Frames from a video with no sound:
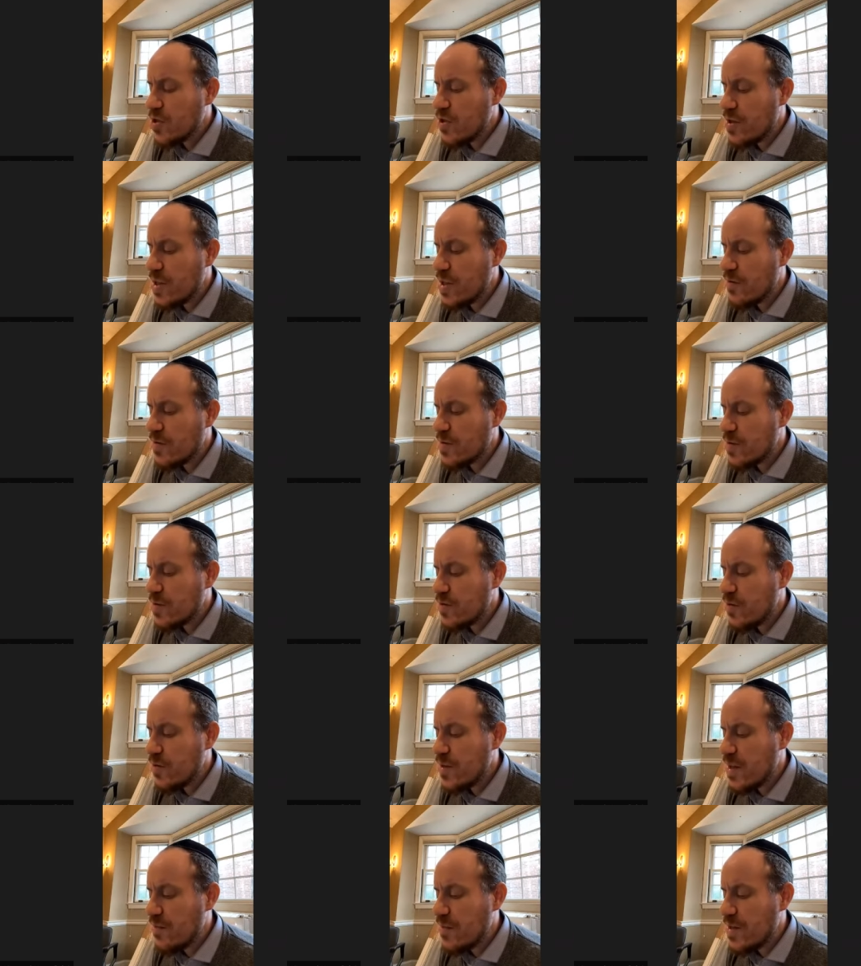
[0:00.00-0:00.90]
the difference
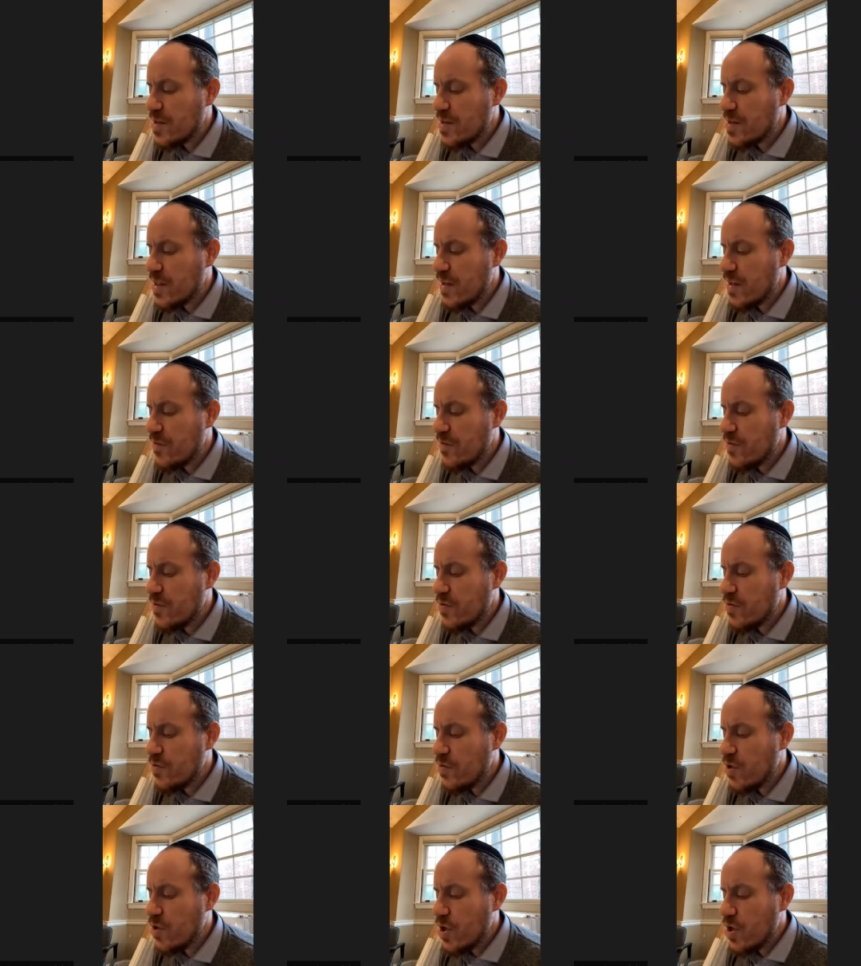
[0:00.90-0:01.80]
between them is if
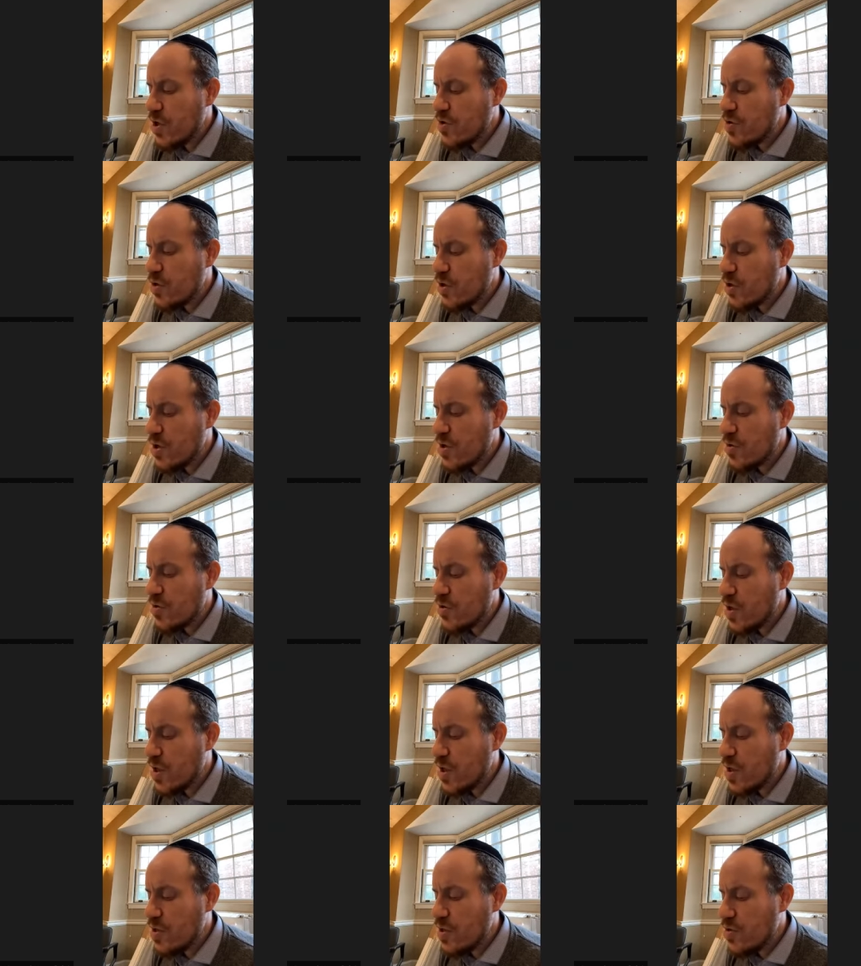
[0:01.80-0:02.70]
you took
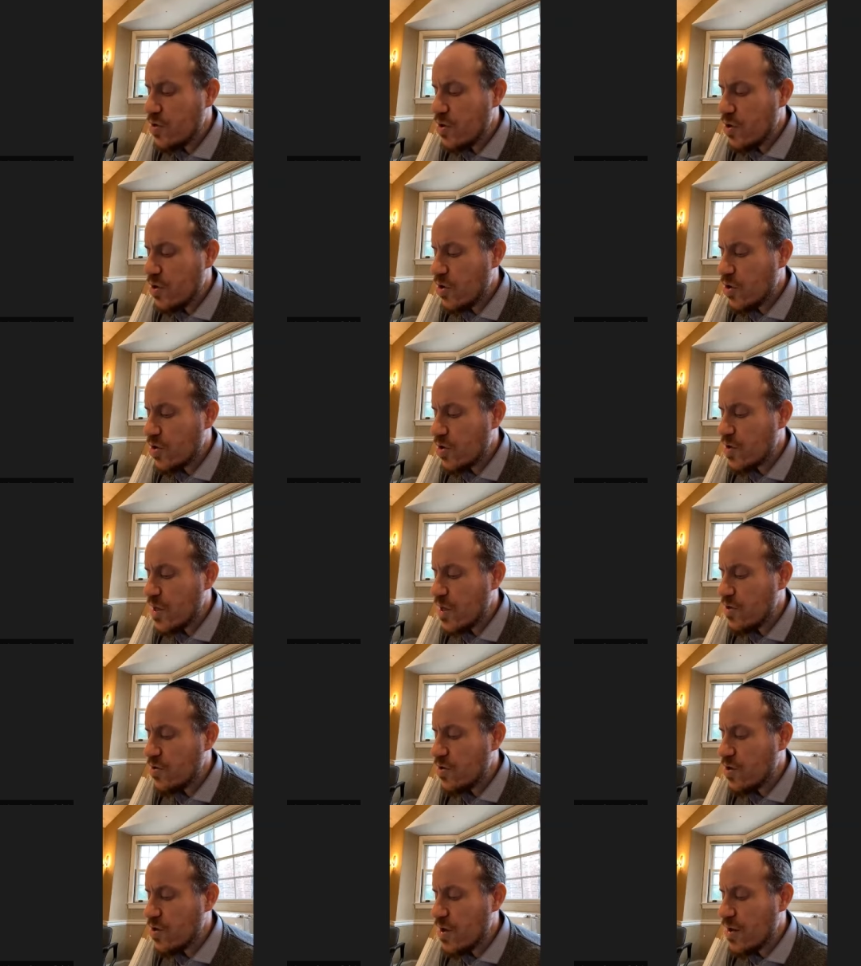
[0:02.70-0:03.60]
the earth that
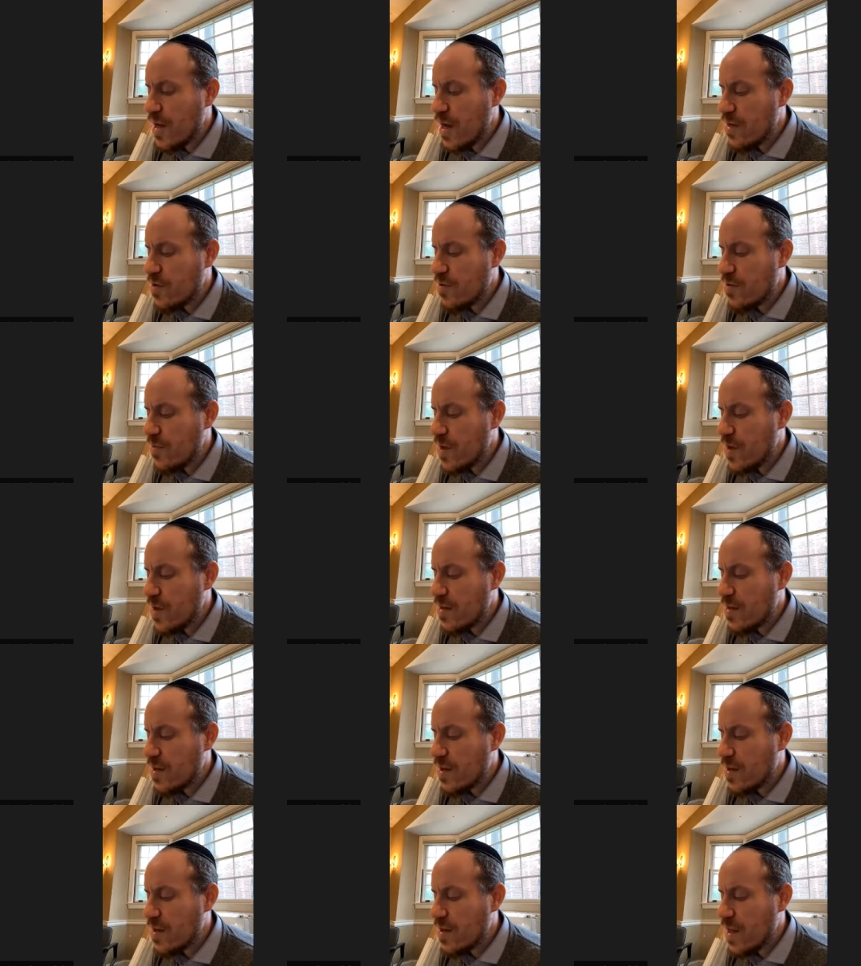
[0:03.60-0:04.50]
you dug out to make
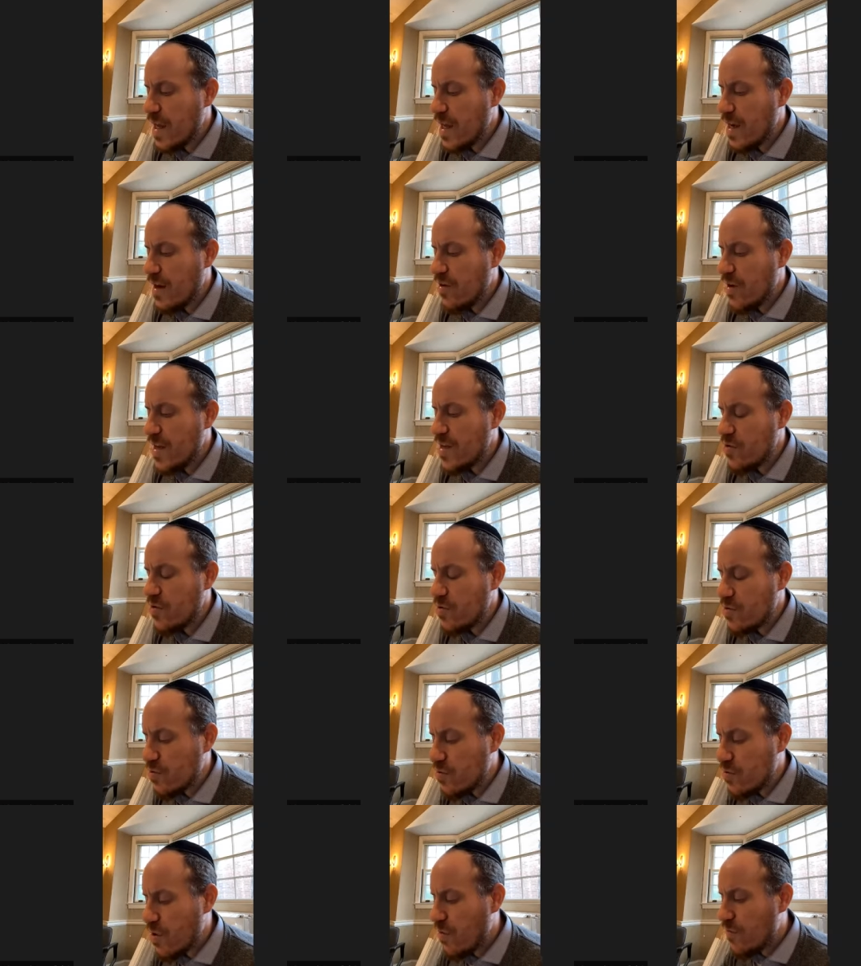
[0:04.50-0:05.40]
the canal and you
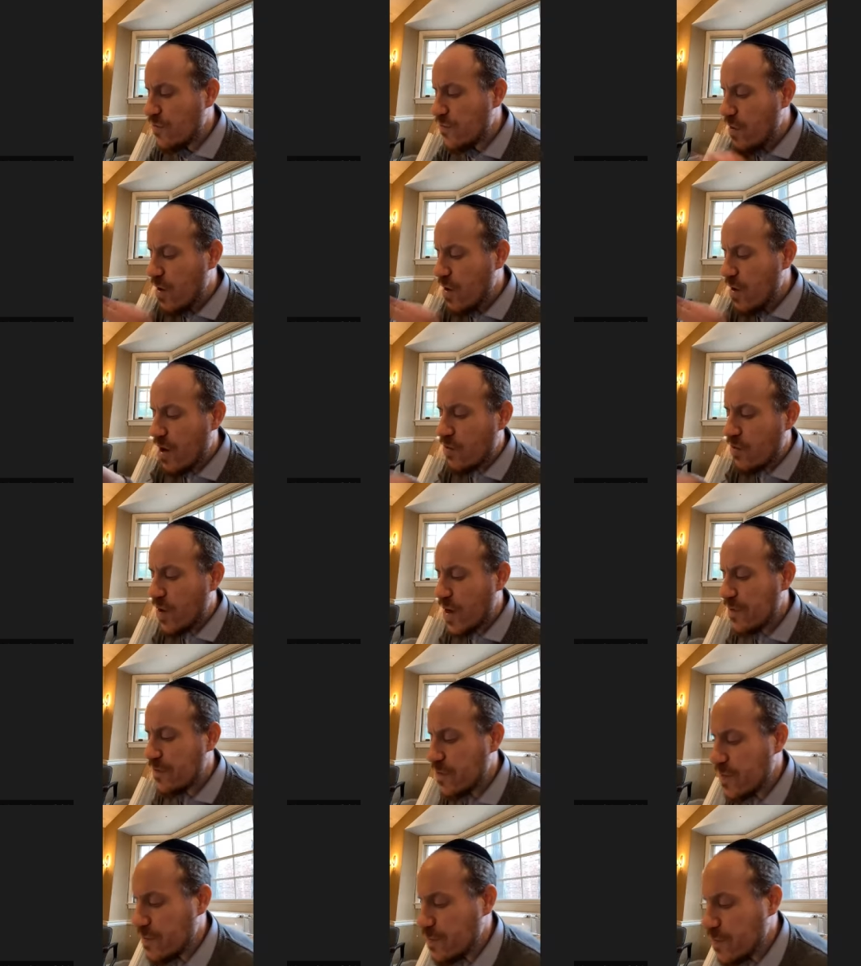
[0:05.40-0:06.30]
throw far away
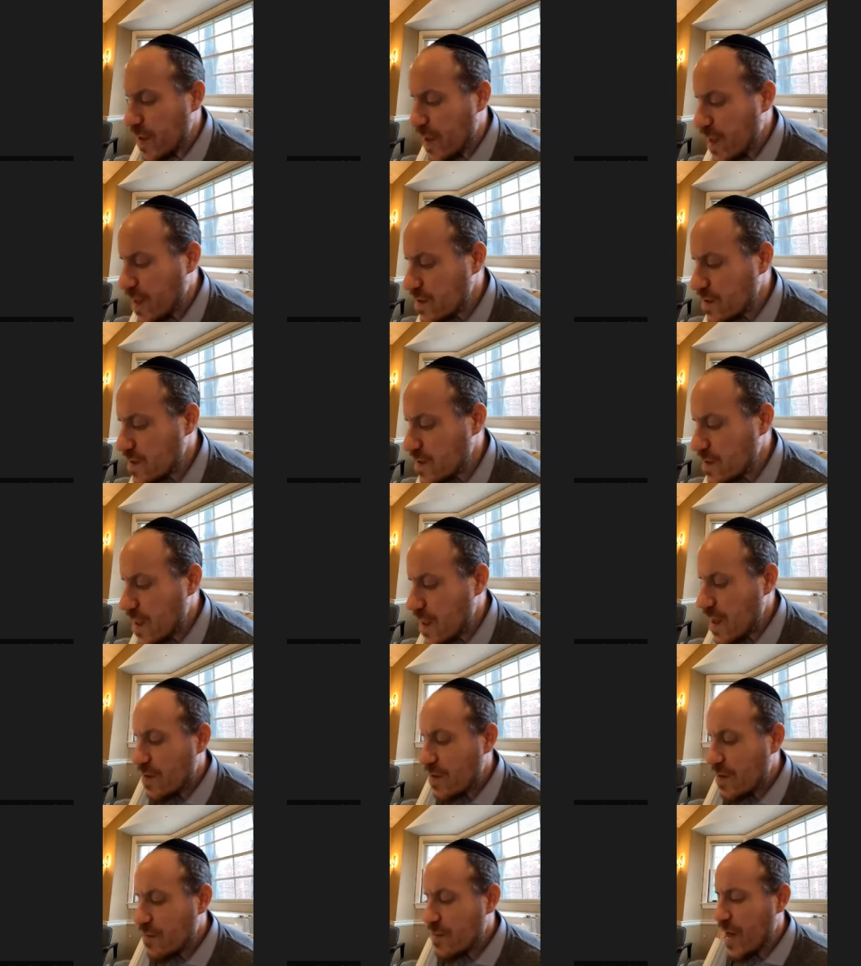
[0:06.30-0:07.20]
from the banks.
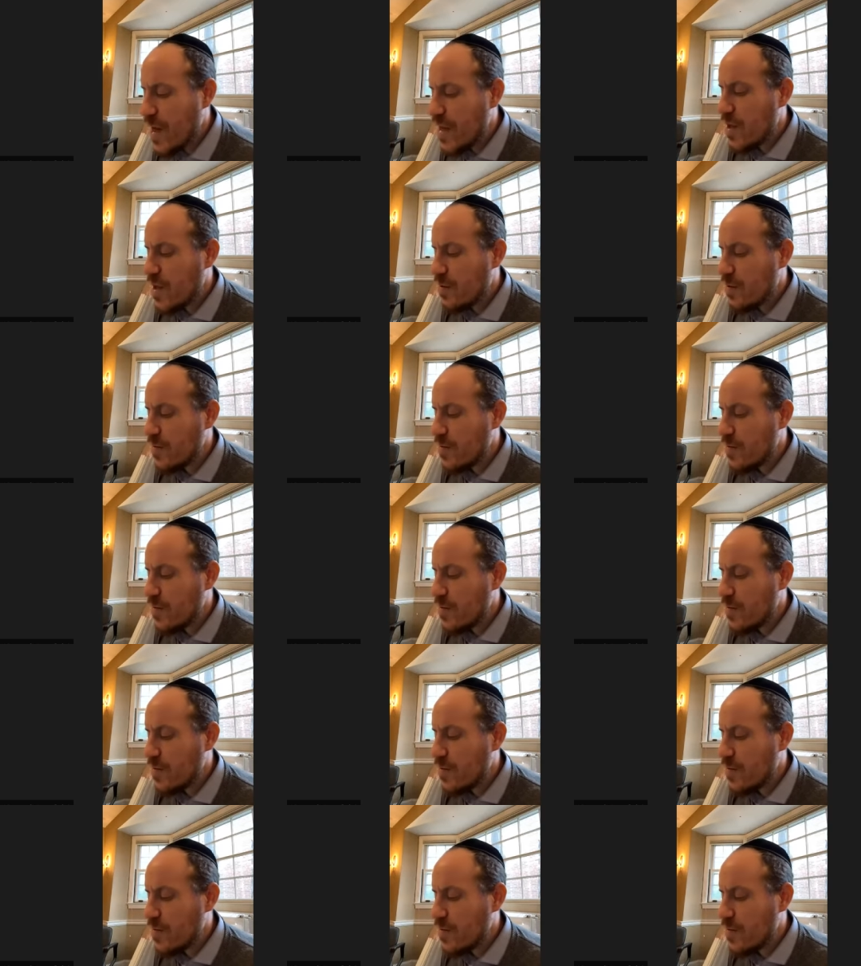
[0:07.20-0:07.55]
According